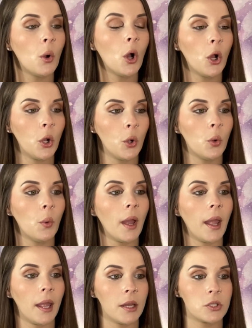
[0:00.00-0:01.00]
who
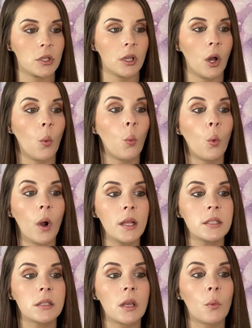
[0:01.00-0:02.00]
Angela
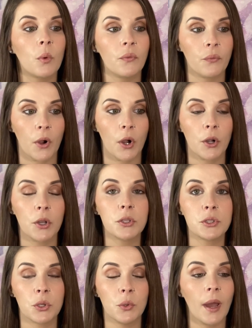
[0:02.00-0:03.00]
once
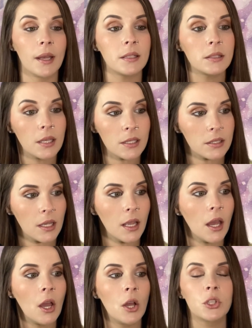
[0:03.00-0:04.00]
referred to as Sissy,